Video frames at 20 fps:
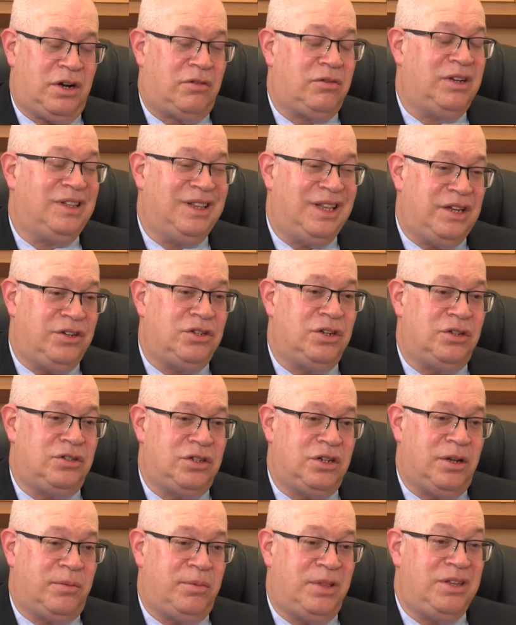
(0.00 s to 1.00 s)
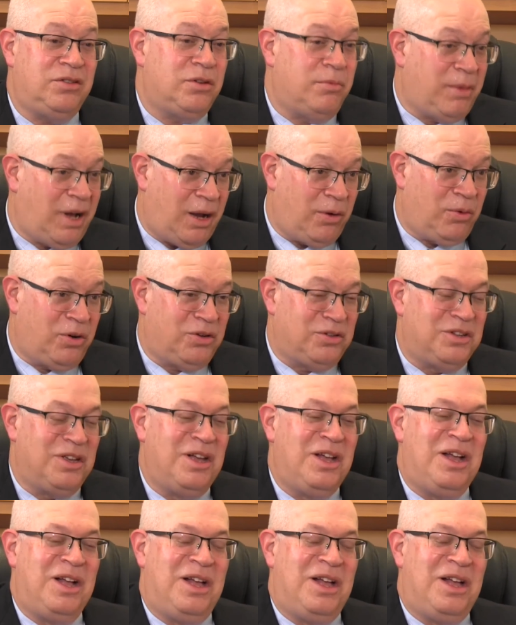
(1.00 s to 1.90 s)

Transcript: our relationship. These are my words.